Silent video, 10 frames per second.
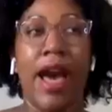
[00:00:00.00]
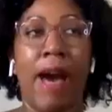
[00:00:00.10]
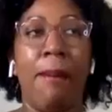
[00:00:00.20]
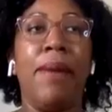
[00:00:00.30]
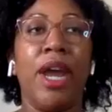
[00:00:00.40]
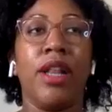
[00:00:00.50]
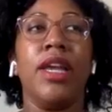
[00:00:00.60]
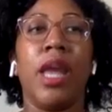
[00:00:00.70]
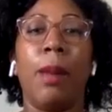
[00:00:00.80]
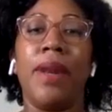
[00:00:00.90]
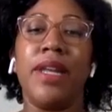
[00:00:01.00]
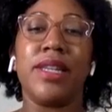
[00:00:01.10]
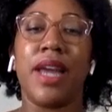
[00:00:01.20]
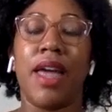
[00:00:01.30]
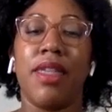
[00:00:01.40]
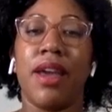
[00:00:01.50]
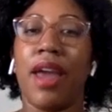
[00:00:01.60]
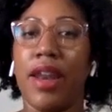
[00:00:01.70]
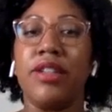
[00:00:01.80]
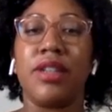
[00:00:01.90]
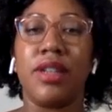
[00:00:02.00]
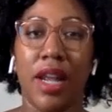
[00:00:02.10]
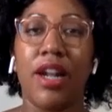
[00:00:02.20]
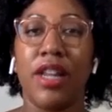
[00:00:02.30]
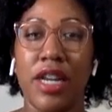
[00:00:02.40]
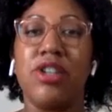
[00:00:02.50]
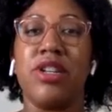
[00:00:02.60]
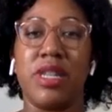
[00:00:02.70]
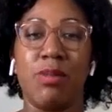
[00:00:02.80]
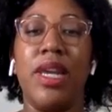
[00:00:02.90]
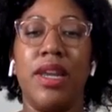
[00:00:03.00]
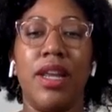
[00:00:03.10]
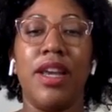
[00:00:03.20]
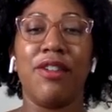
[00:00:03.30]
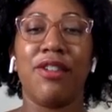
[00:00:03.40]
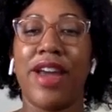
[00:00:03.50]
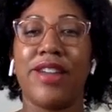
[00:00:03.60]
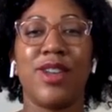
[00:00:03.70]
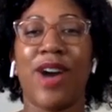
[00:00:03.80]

I'm barely keeping it together, and it's literally just me in here, right?